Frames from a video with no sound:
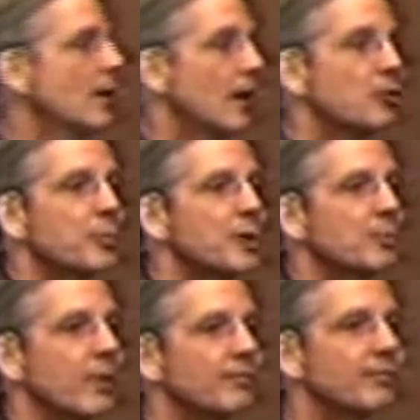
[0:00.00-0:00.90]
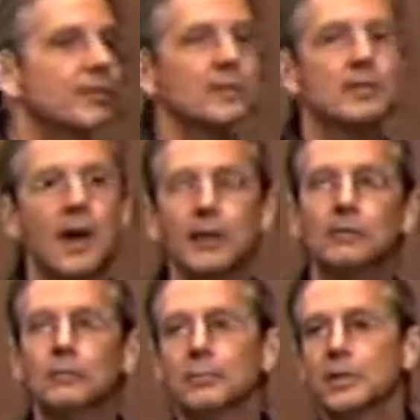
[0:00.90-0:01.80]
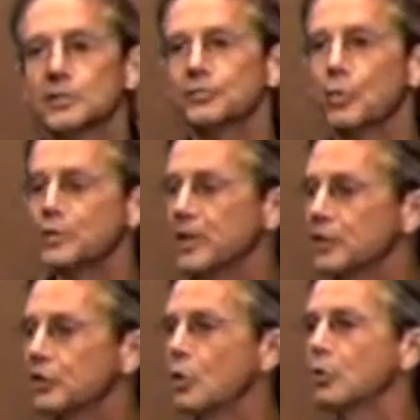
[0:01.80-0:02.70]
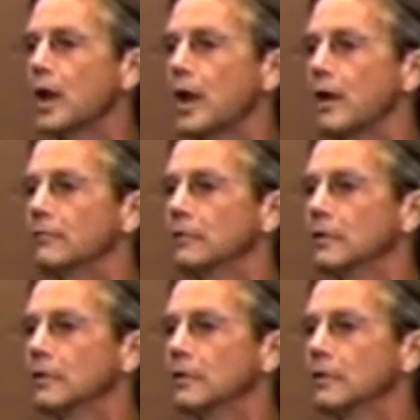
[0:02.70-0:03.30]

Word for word: Other people, they feel entitled because of what they don't have.